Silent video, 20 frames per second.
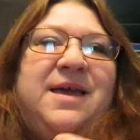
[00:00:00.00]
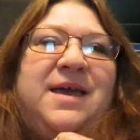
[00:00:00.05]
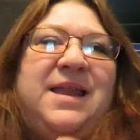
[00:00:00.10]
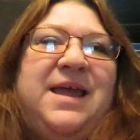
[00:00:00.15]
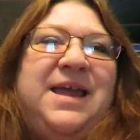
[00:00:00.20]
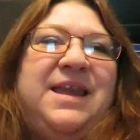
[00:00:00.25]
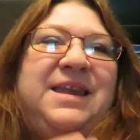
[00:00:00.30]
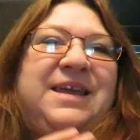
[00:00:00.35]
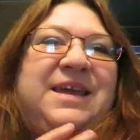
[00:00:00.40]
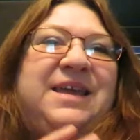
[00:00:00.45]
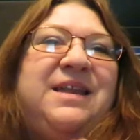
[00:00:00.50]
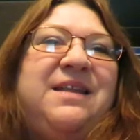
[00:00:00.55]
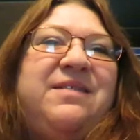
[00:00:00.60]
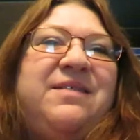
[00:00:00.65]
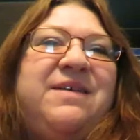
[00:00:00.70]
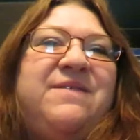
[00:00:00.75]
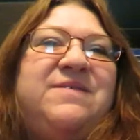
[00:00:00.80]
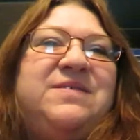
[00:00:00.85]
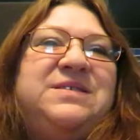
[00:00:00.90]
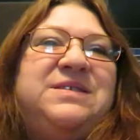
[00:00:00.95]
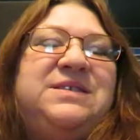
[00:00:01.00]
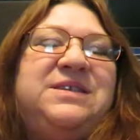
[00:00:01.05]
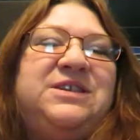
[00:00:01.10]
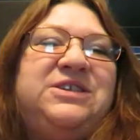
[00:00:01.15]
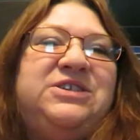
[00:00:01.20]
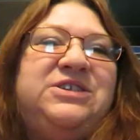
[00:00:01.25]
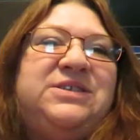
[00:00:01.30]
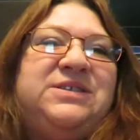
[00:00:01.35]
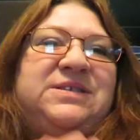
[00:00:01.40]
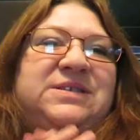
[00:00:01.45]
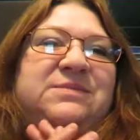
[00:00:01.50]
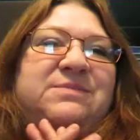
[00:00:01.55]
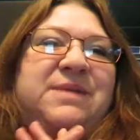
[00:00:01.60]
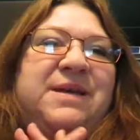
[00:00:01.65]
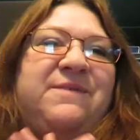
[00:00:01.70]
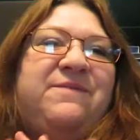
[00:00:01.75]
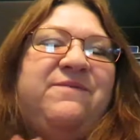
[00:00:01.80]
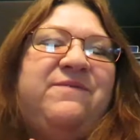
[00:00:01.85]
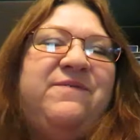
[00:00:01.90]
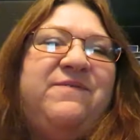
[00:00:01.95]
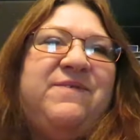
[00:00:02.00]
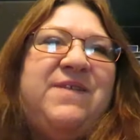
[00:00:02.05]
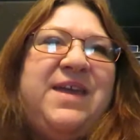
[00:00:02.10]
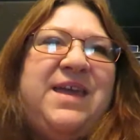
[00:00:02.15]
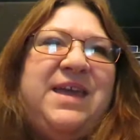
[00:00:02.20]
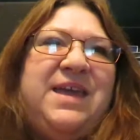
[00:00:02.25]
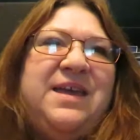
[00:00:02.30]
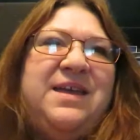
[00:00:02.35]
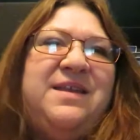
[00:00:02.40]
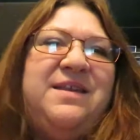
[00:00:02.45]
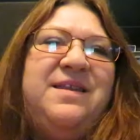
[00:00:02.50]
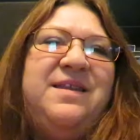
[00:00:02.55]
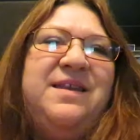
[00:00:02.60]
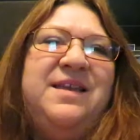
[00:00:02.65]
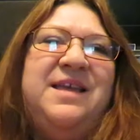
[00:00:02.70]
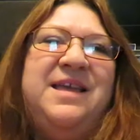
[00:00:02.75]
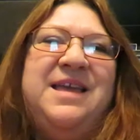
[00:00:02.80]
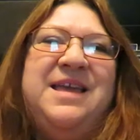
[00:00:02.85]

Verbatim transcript: and I had to get 11 stitches in my hand.